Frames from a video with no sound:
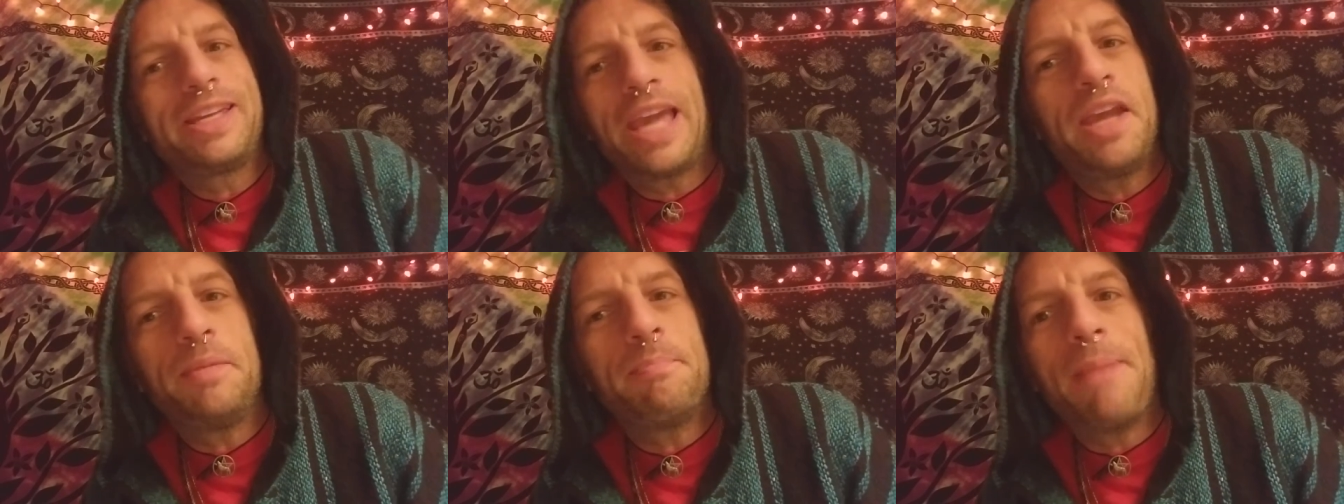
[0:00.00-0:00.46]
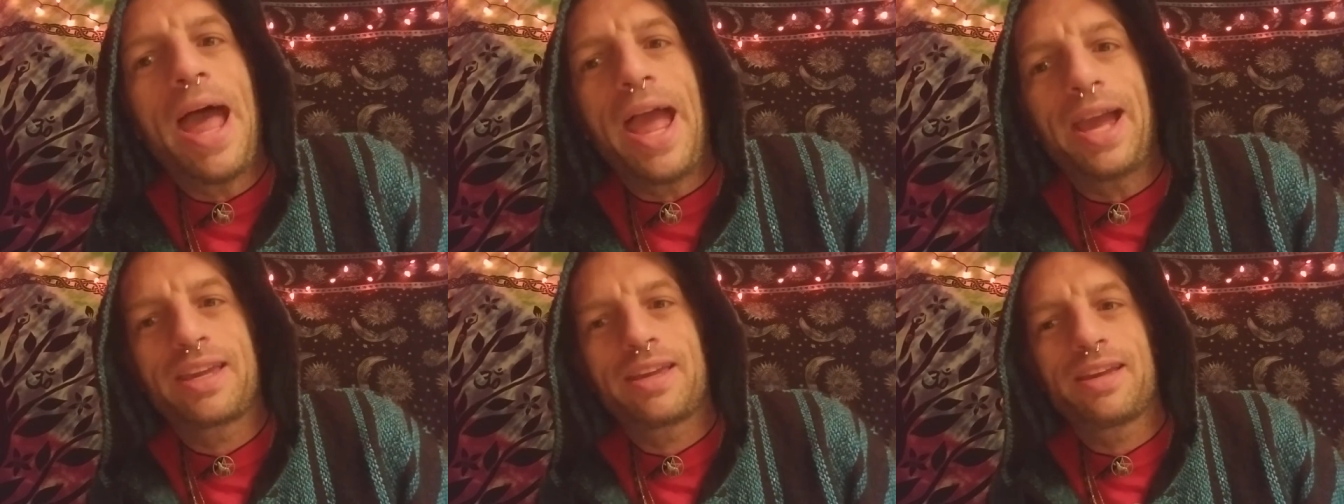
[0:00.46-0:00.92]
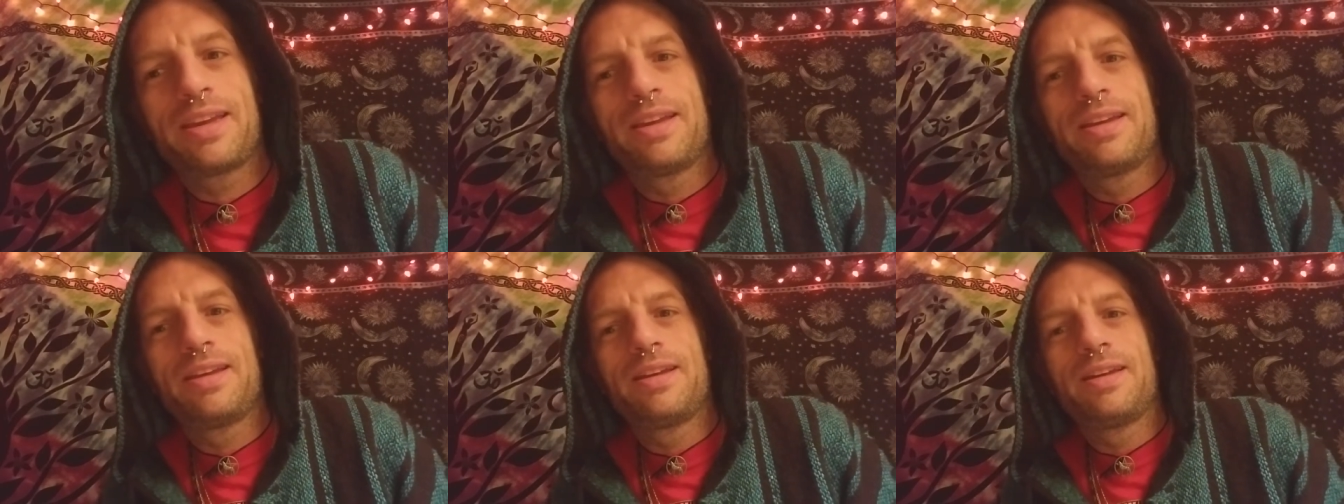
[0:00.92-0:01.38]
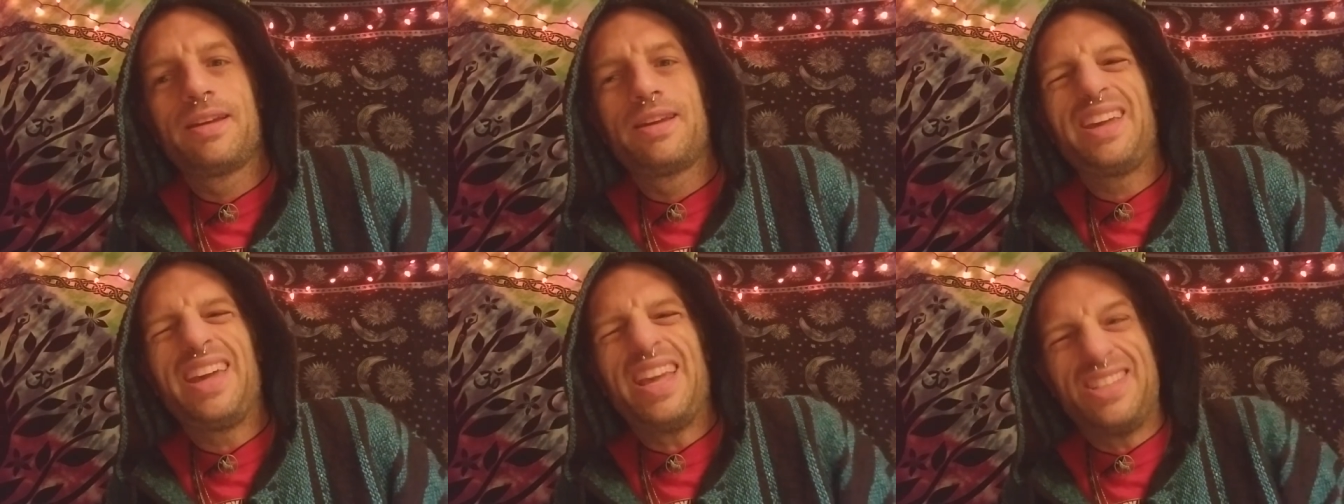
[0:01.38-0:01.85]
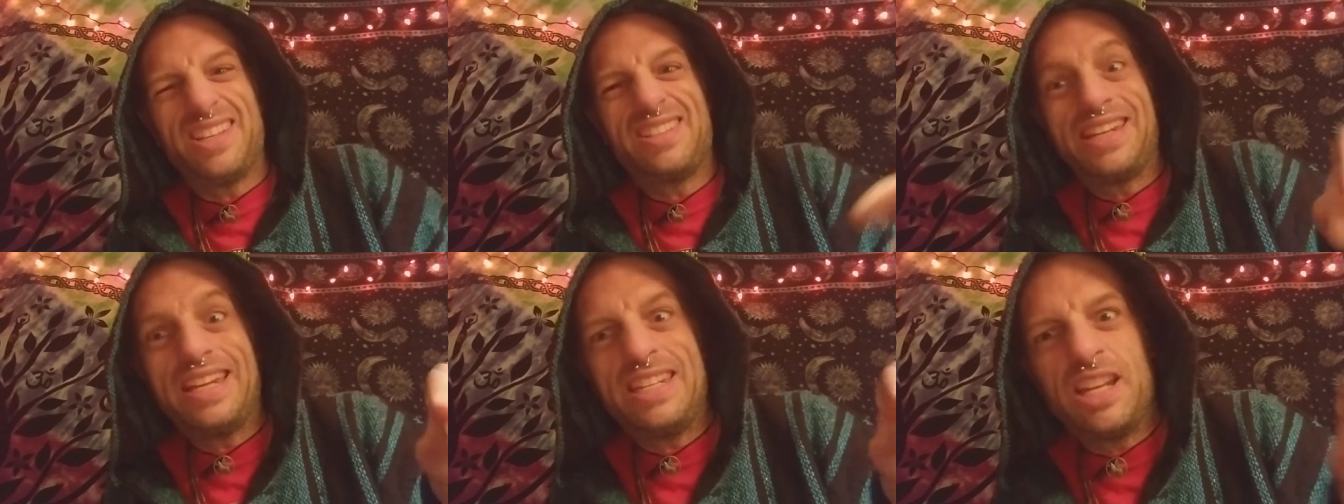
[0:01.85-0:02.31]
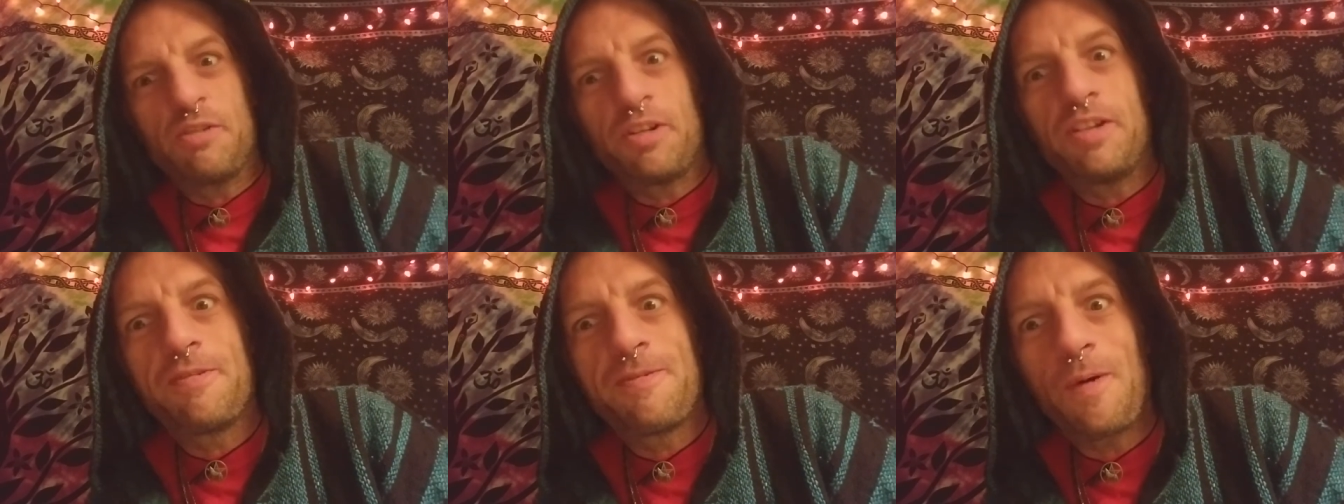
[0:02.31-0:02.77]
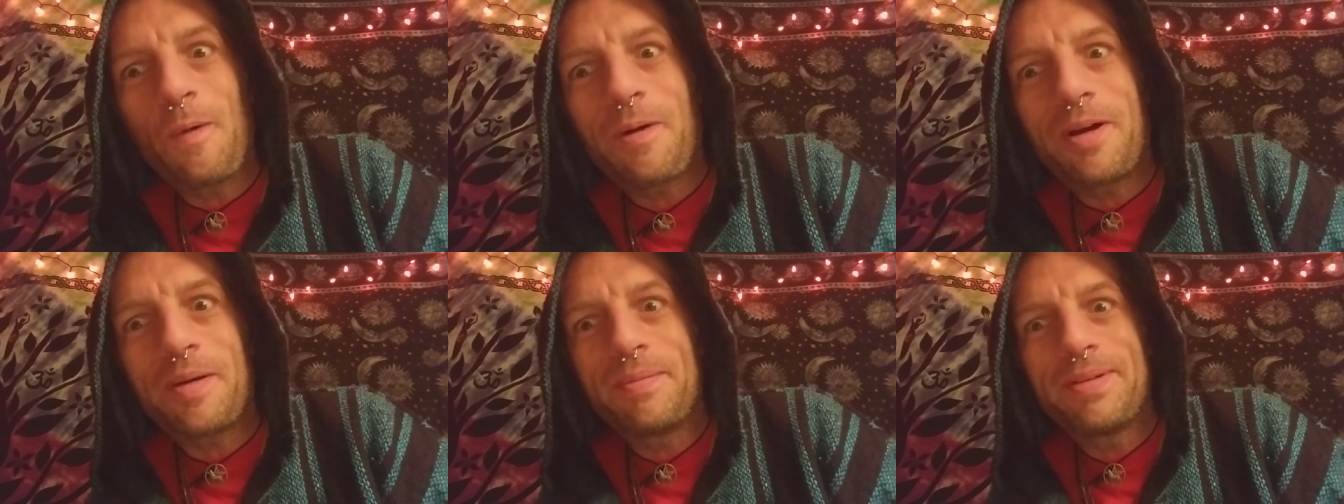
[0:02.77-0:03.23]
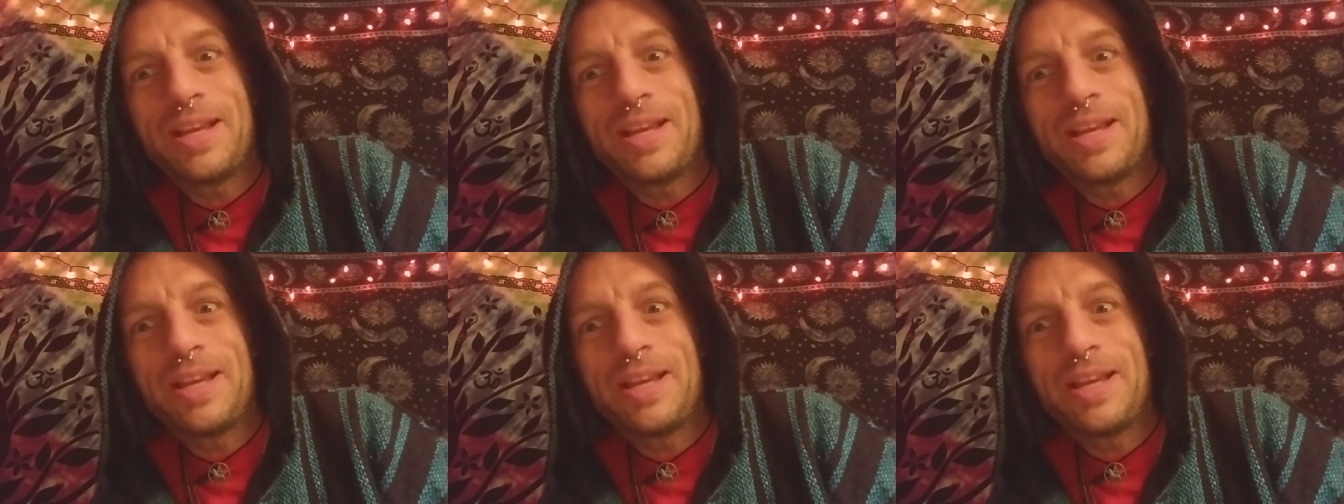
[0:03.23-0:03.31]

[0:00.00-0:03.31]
came back. It's just in a different form.